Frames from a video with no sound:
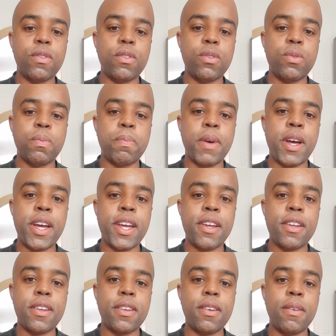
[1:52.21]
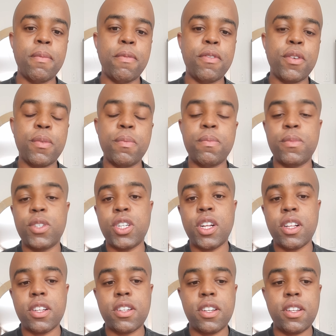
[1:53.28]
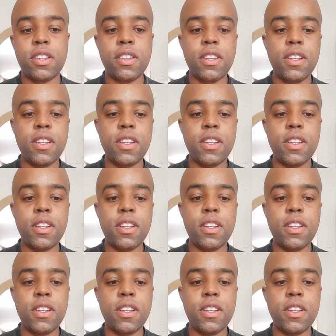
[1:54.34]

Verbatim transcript: to buy him from Schalke.